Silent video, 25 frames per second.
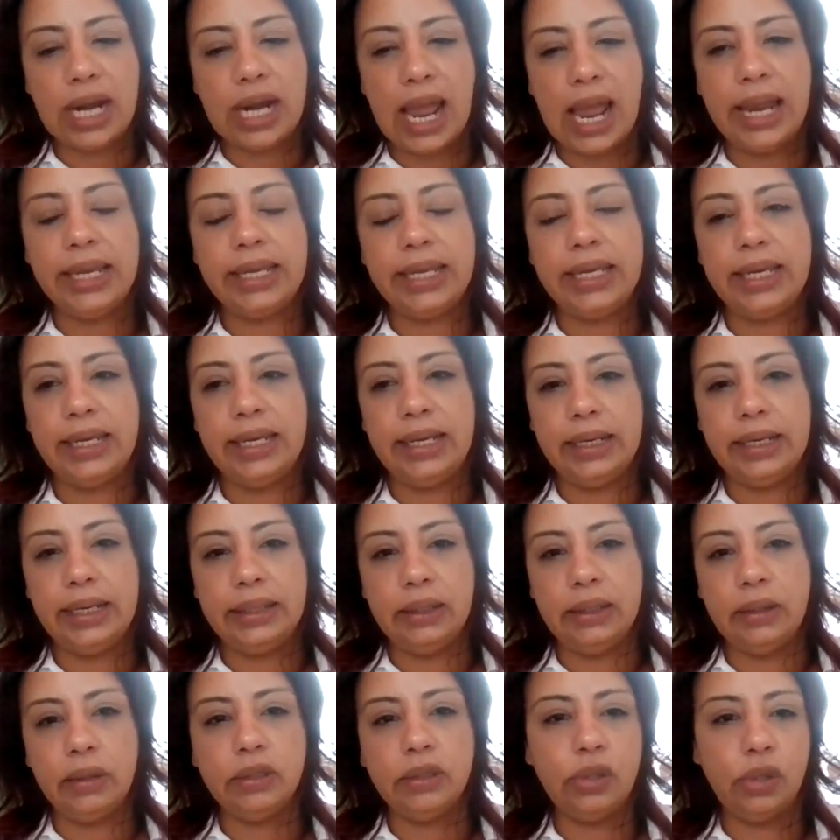that I
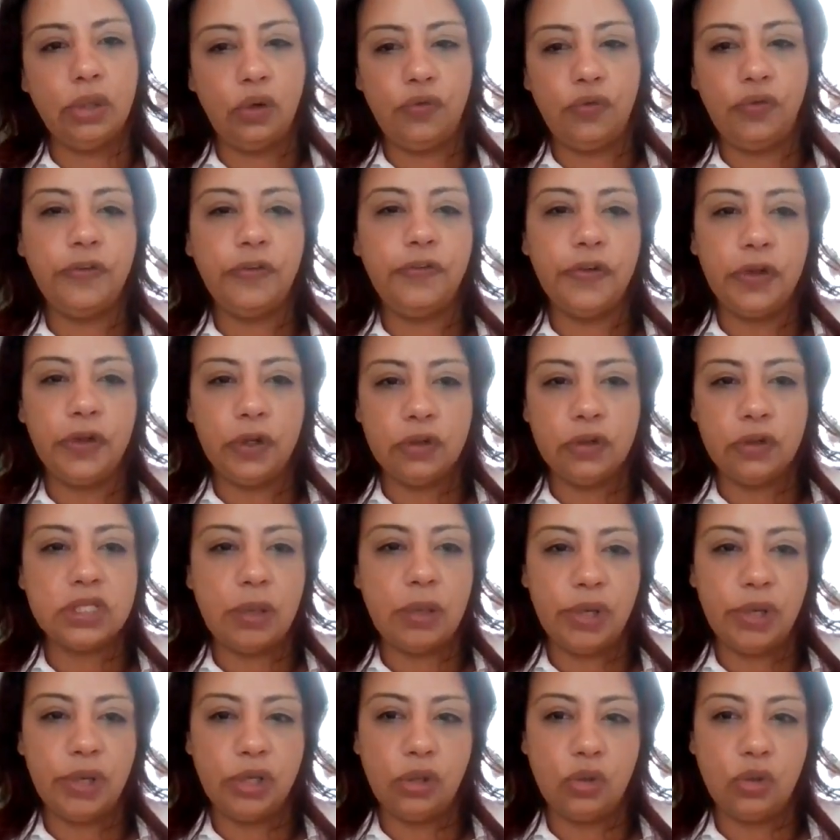can, fulfill
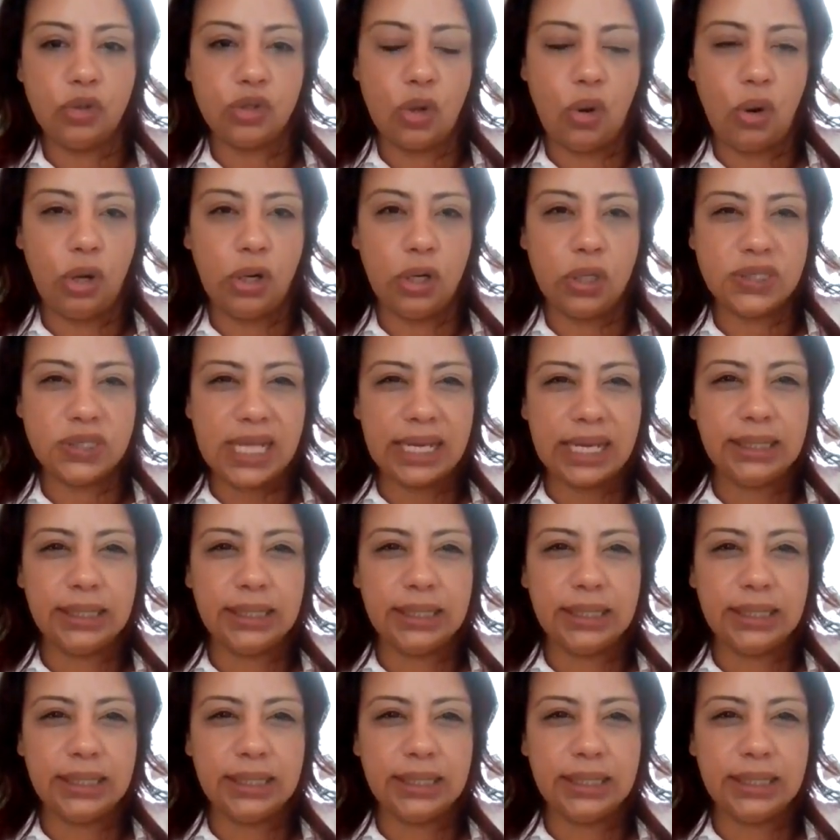some of those orders.